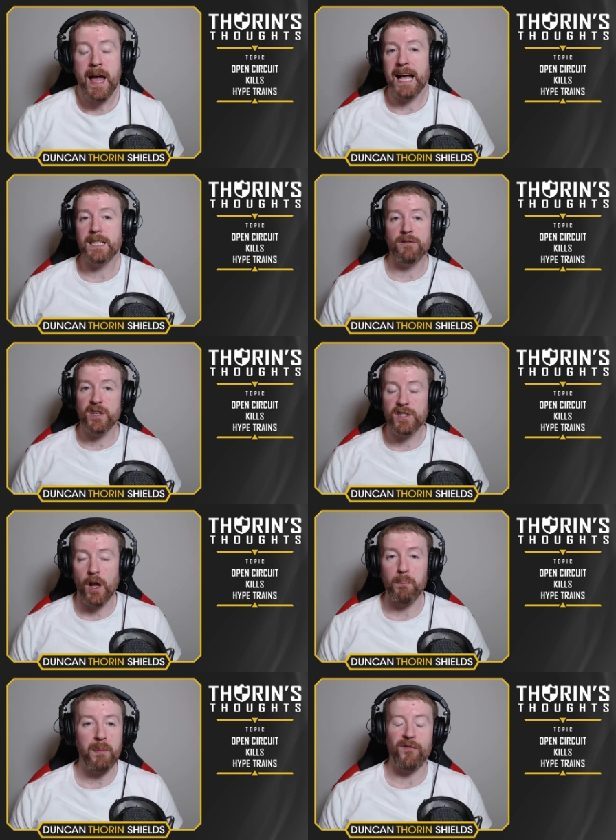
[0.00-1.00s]
As a
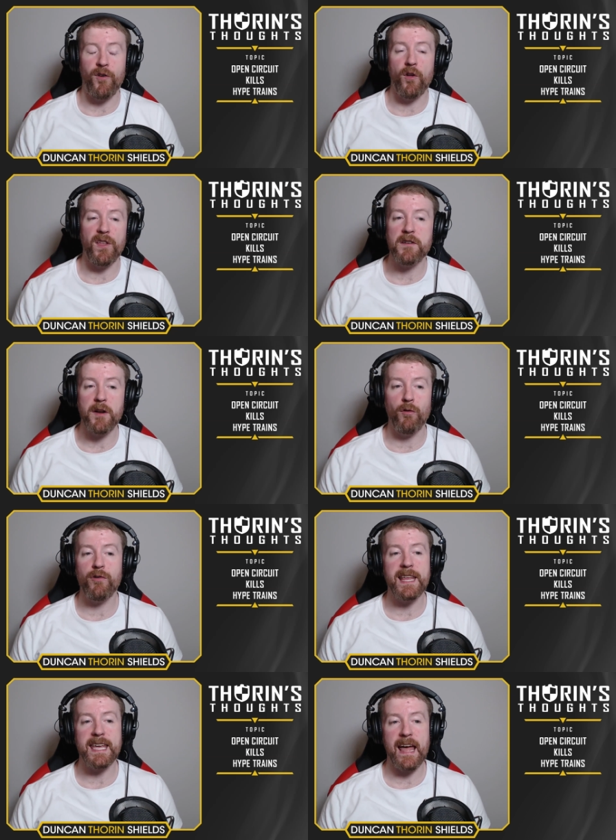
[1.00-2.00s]
result, before that, you don't
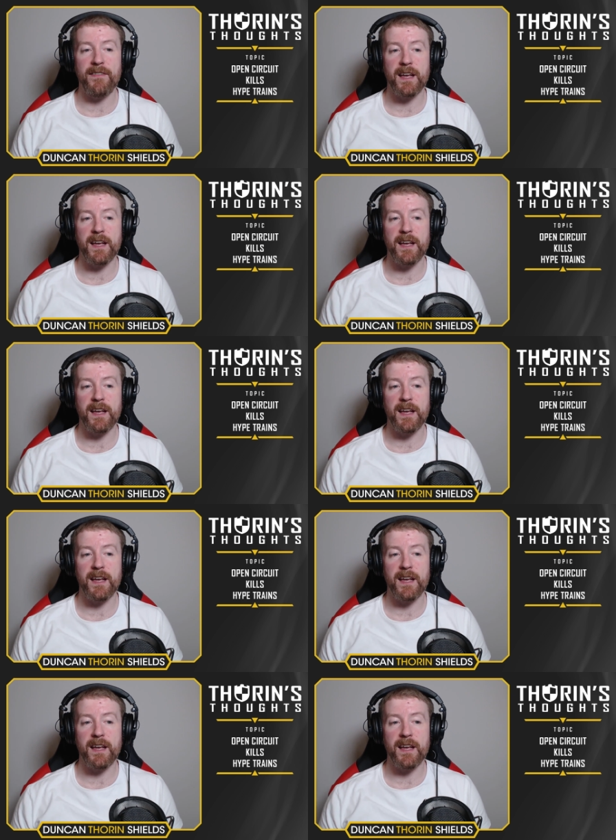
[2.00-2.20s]
really get